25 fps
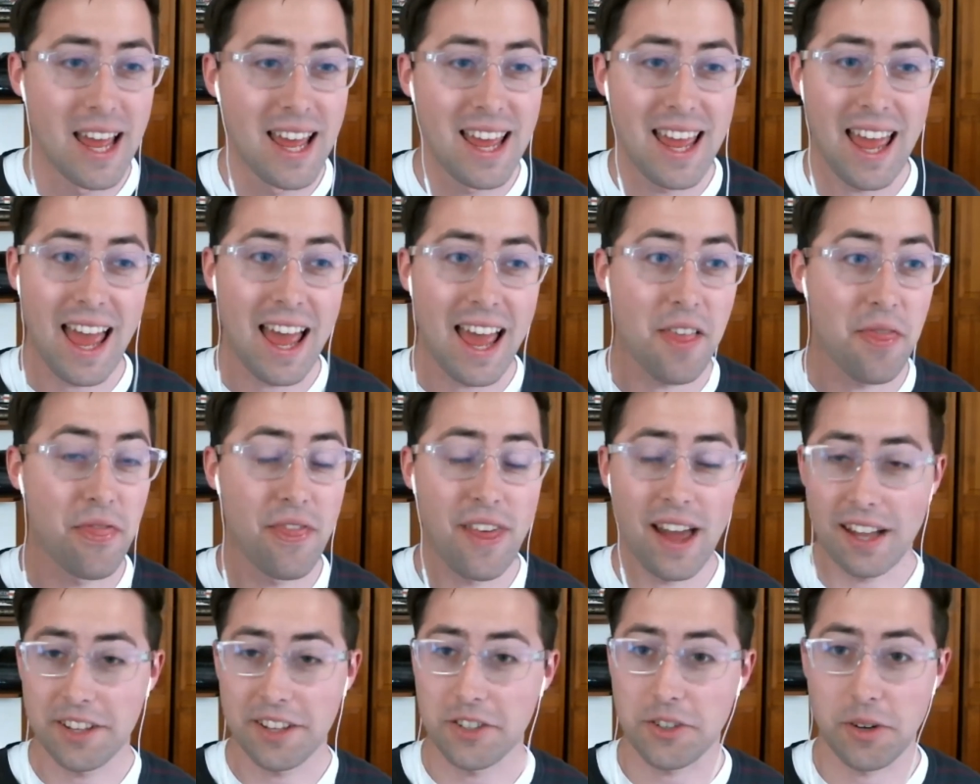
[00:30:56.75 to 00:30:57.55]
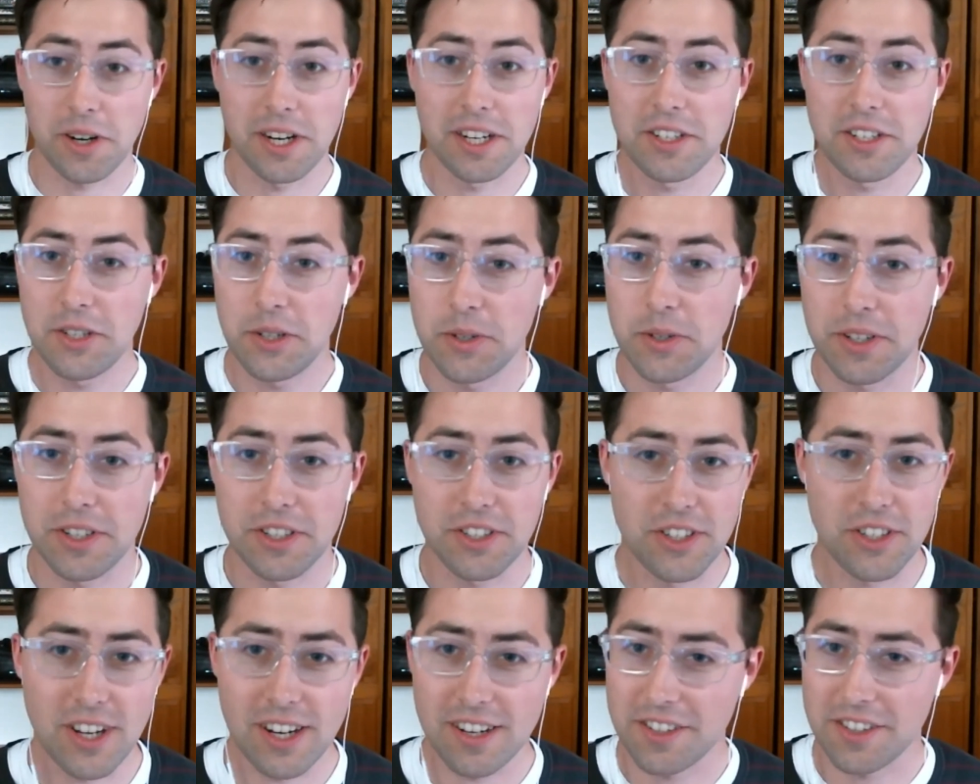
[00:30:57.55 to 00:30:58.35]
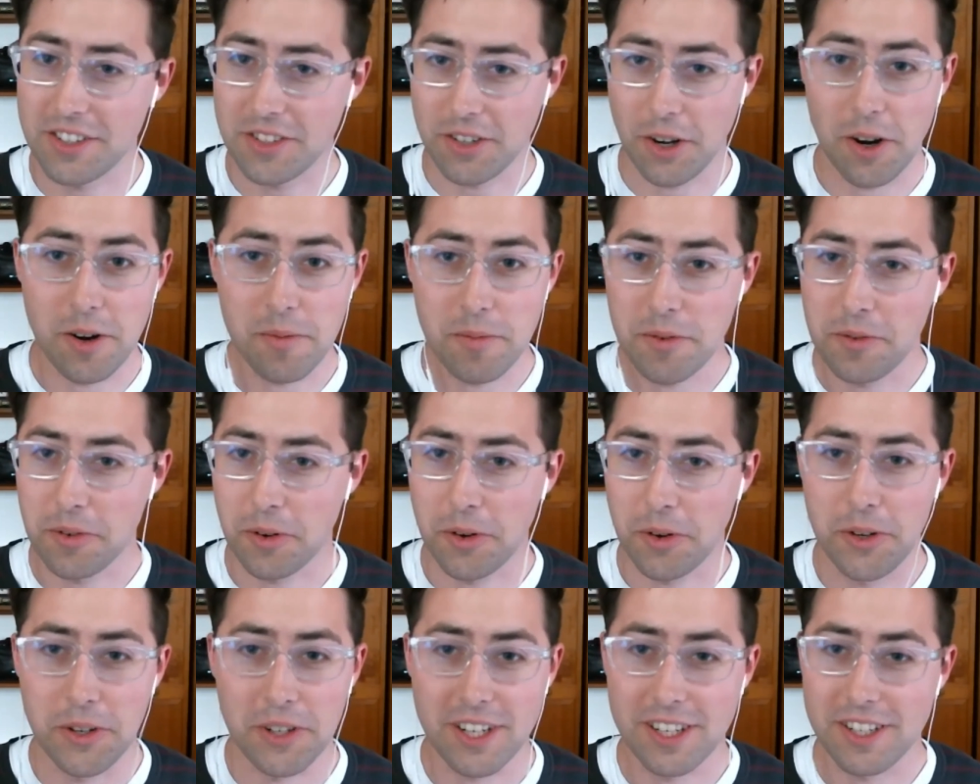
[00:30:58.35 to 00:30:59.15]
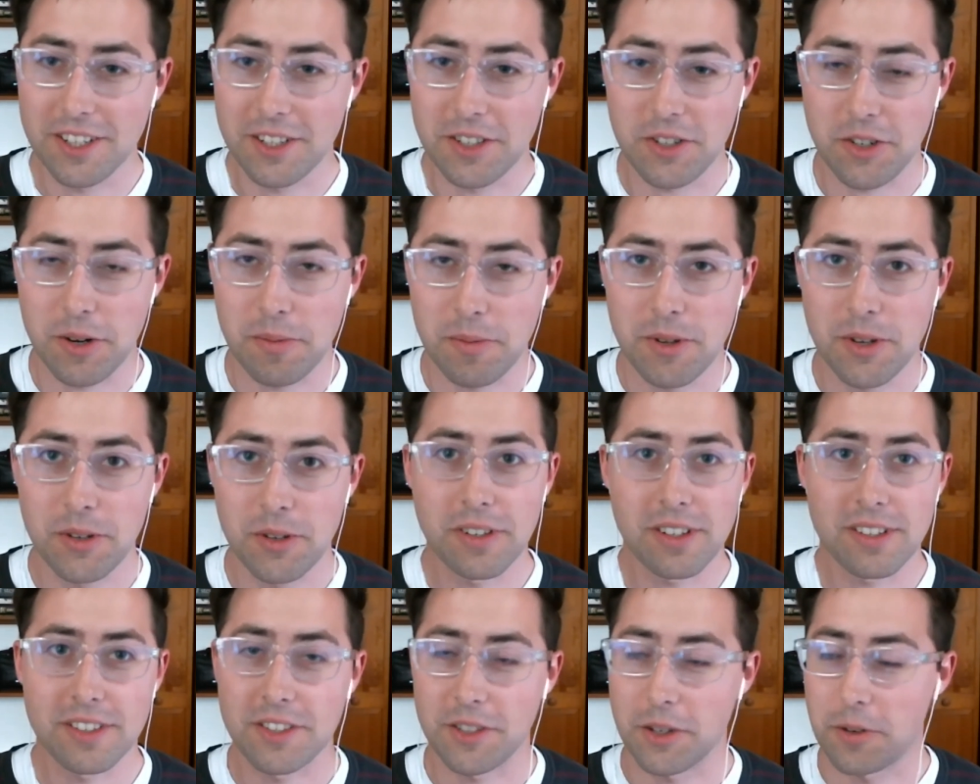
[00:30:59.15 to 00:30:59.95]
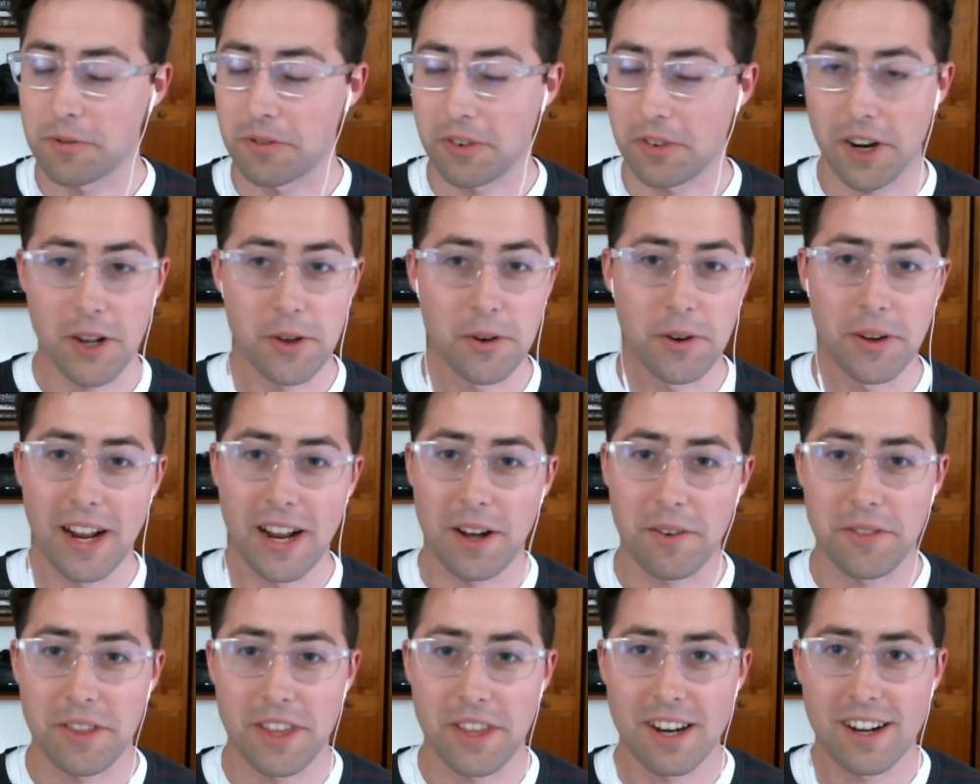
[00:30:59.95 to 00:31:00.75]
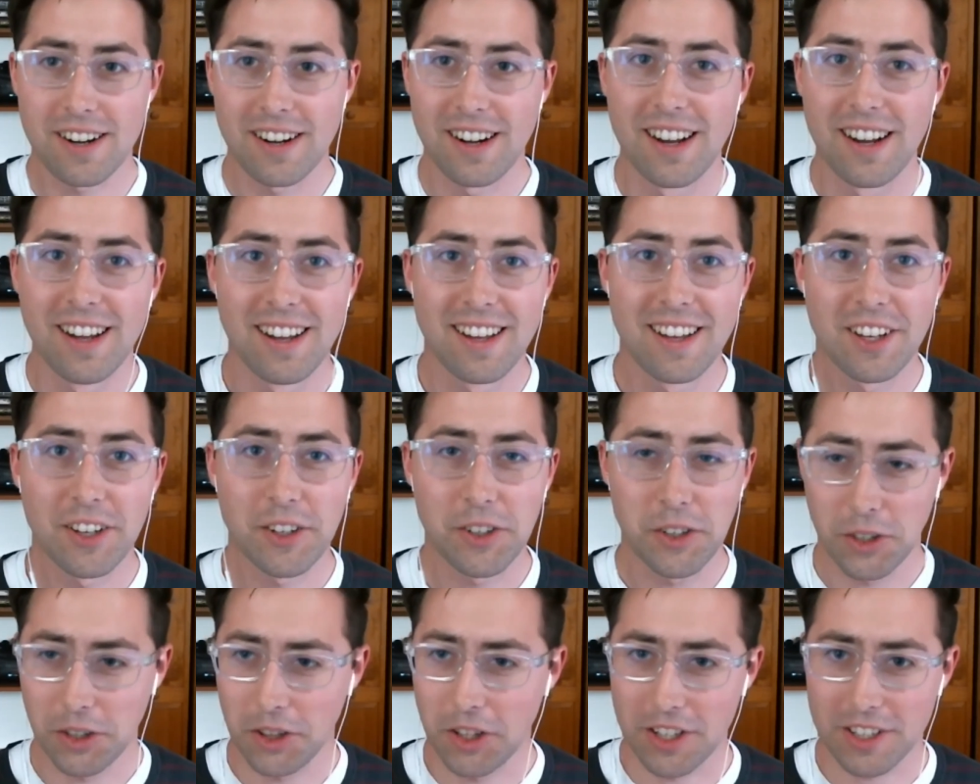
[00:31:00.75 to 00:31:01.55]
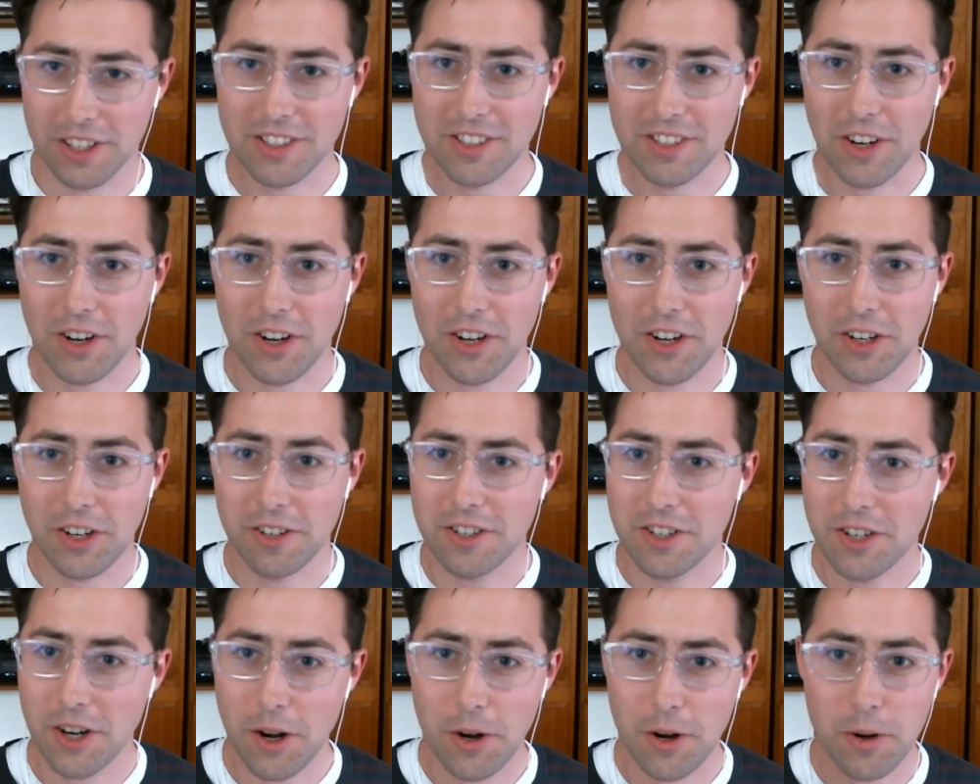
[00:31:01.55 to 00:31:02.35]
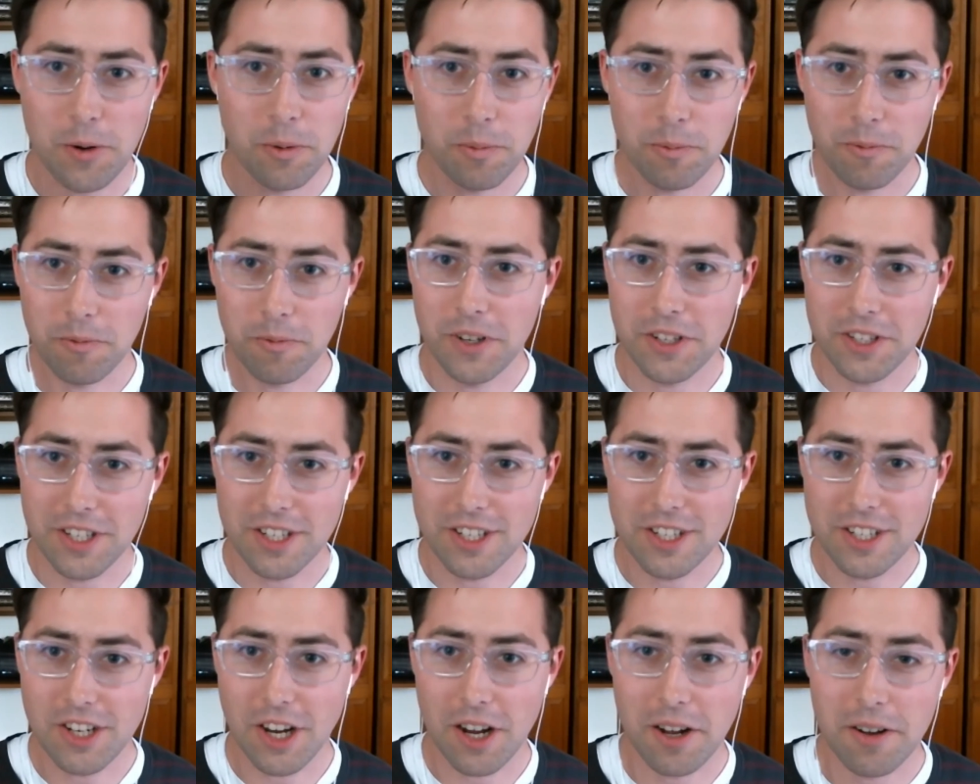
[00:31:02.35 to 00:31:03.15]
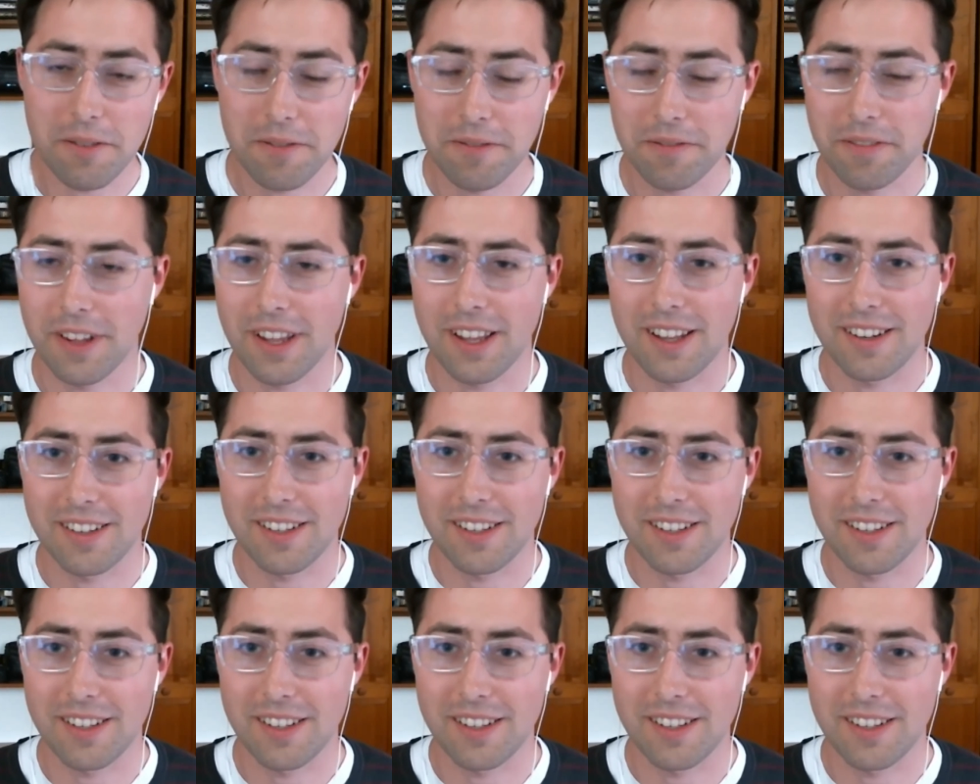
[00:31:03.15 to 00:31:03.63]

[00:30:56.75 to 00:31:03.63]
And that's great too, because you got to start before you can distribute. So for anyone out there, good luck starting your show. Visit Jeff and